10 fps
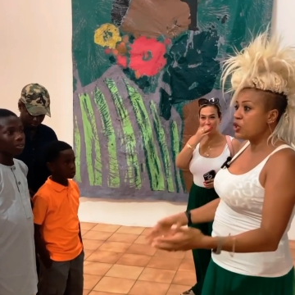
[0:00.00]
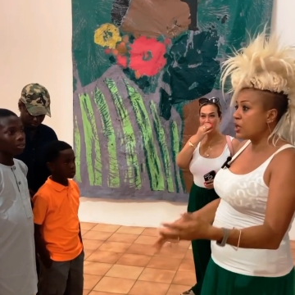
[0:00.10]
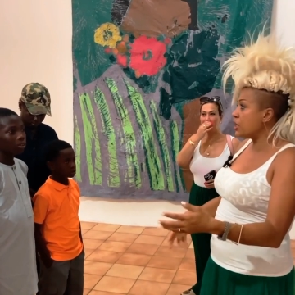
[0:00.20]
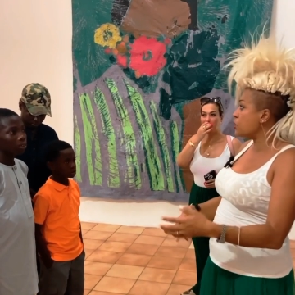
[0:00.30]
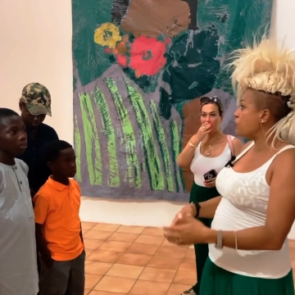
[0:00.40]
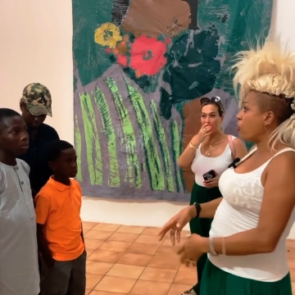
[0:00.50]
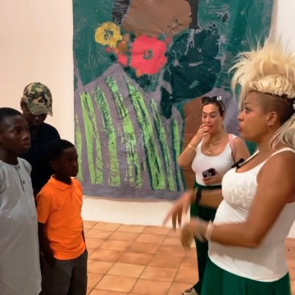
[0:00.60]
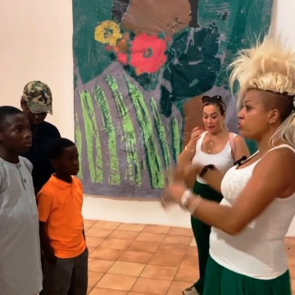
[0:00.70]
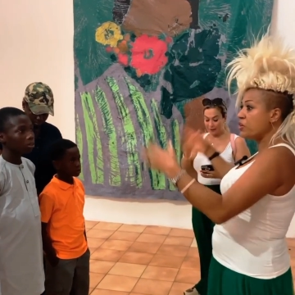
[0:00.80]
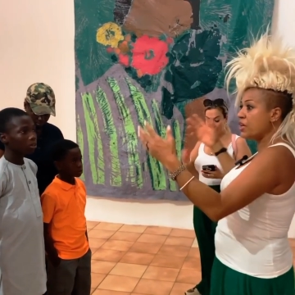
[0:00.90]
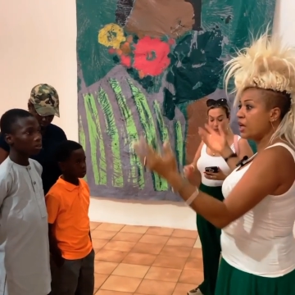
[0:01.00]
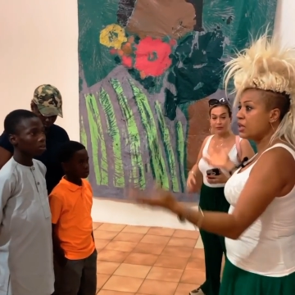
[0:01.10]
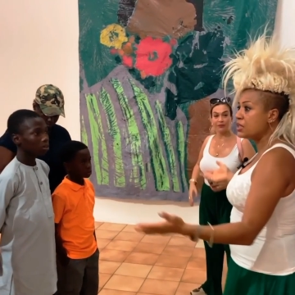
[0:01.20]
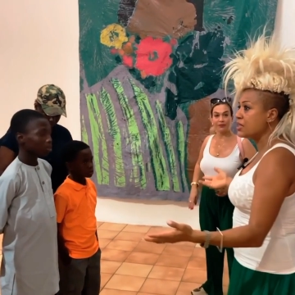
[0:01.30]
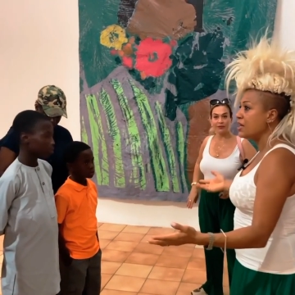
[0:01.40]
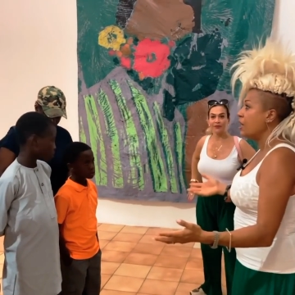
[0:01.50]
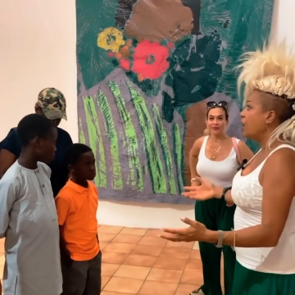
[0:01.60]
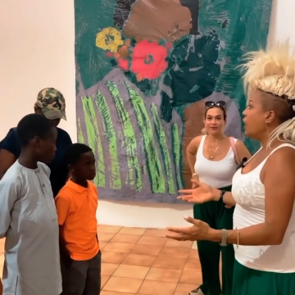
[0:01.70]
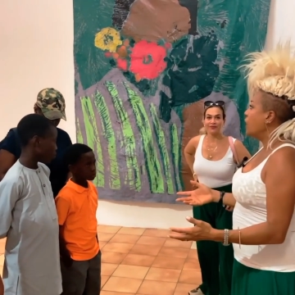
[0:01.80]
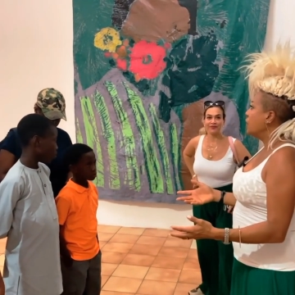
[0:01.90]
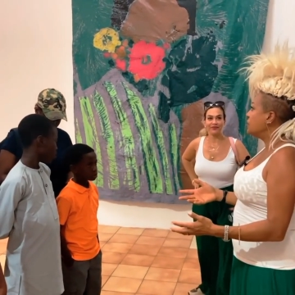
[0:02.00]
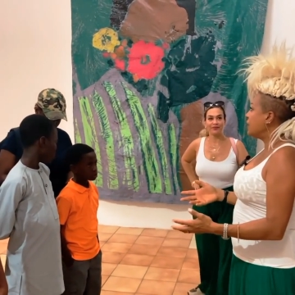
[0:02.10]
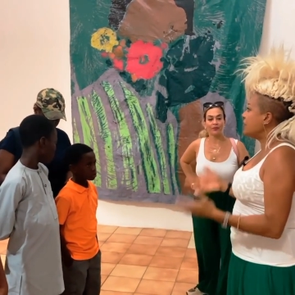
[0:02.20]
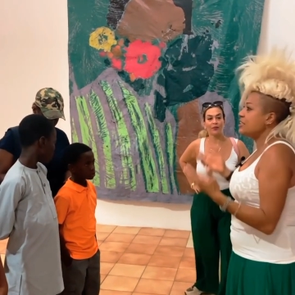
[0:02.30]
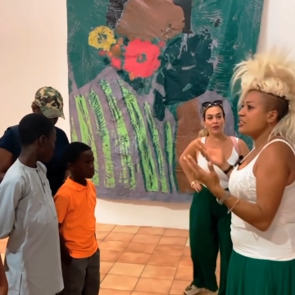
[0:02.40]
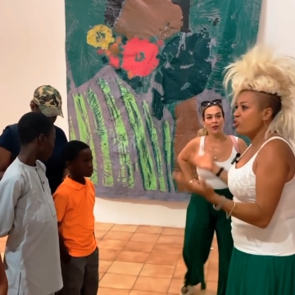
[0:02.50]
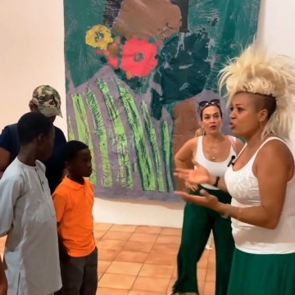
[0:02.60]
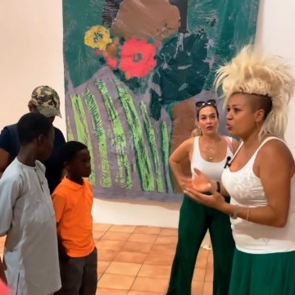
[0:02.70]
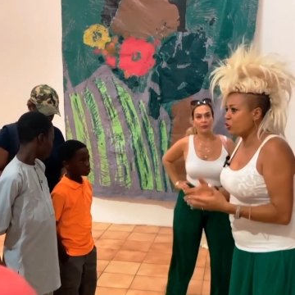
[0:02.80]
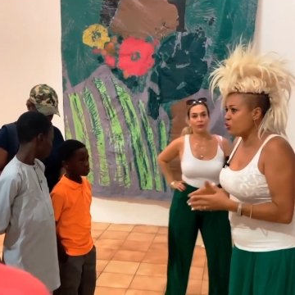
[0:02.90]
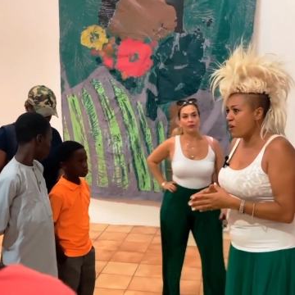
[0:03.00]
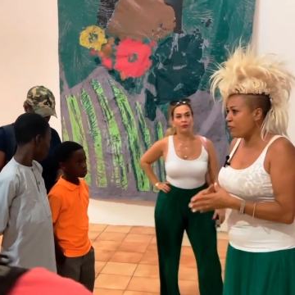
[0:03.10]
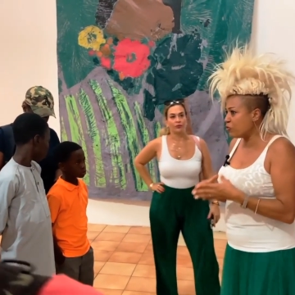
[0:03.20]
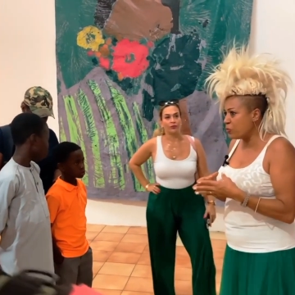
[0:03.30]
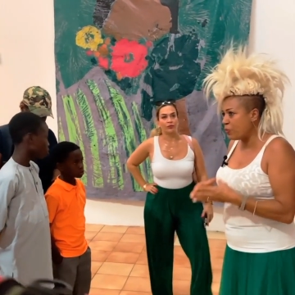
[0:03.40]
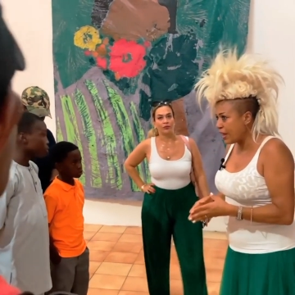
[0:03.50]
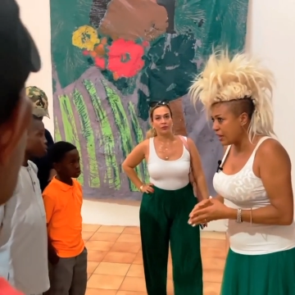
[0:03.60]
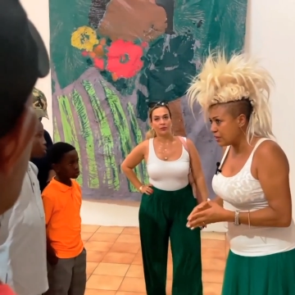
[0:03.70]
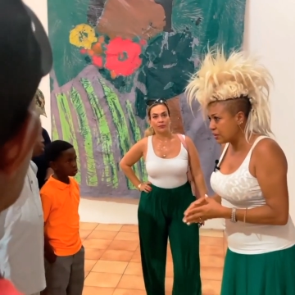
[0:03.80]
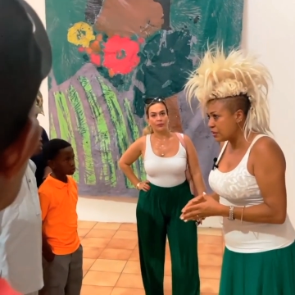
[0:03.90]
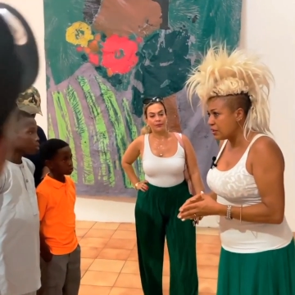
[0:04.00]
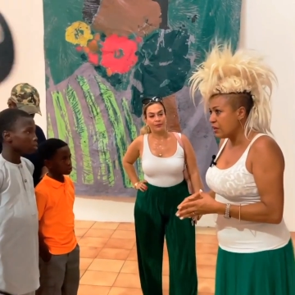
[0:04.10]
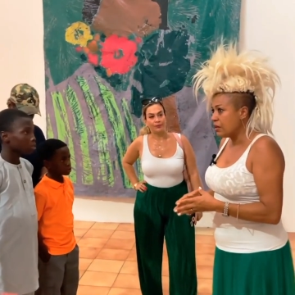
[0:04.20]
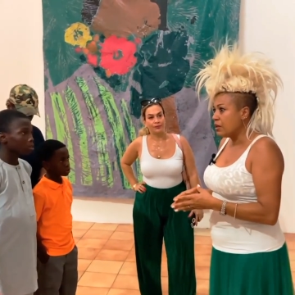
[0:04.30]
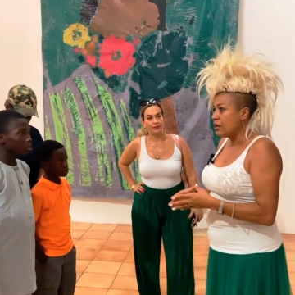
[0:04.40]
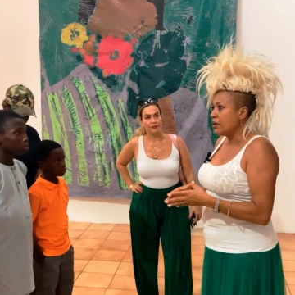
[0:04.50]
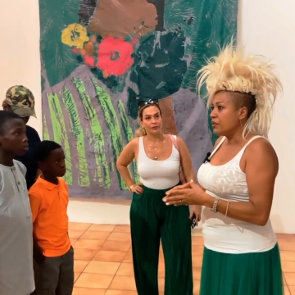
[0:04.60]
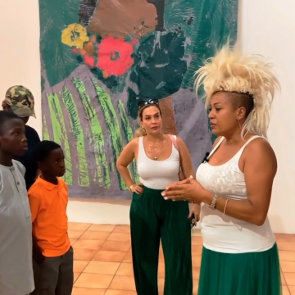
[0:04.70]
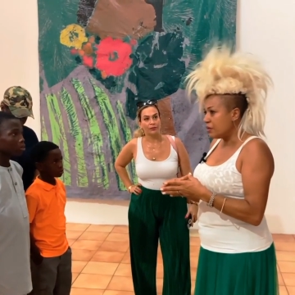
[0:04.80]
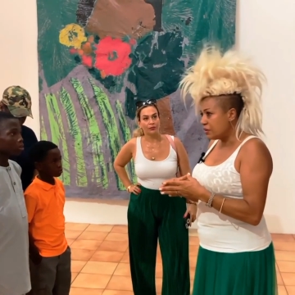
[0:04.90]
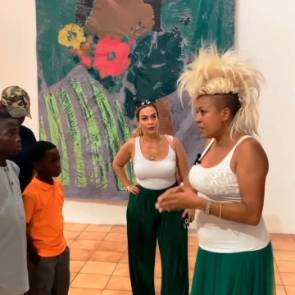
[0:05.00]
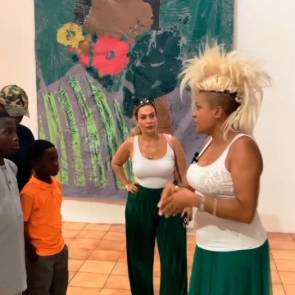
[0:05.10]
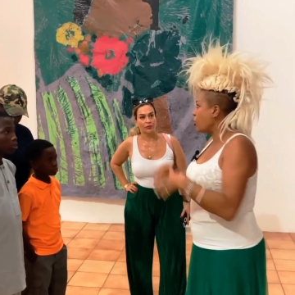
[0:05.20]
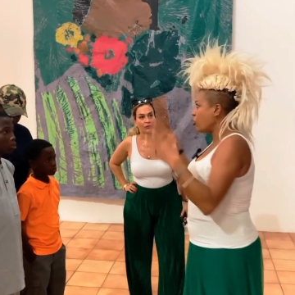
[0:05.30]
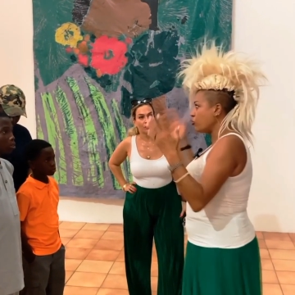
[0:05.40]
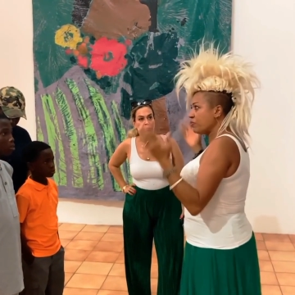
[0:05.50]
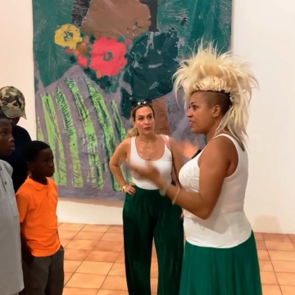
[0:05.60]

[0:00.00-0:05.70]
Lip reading: other's portraits. That is not what you have to paint. There's a lot of